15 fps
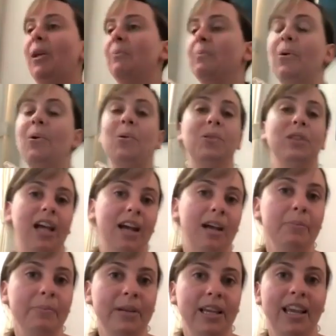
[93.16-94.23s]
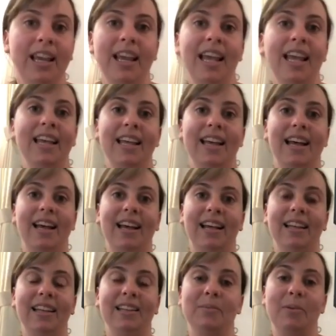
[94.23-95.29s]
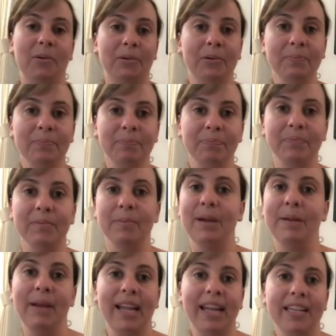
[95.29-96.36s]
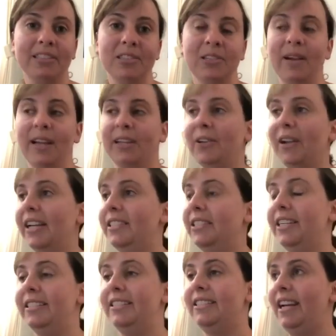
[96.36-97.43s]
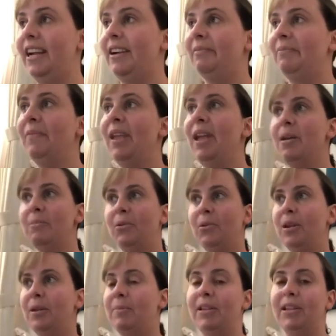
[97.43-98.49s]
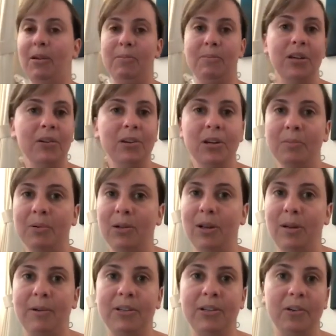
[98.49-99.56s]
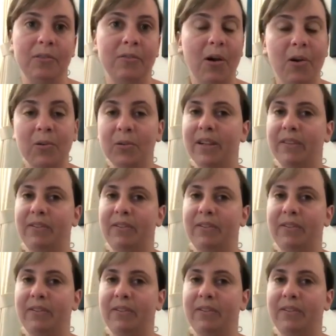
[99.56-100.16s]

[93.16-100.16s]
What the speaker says: pull up the poem by Maya Angelou, and you can just pull it up on the computer, pull it up on your phone.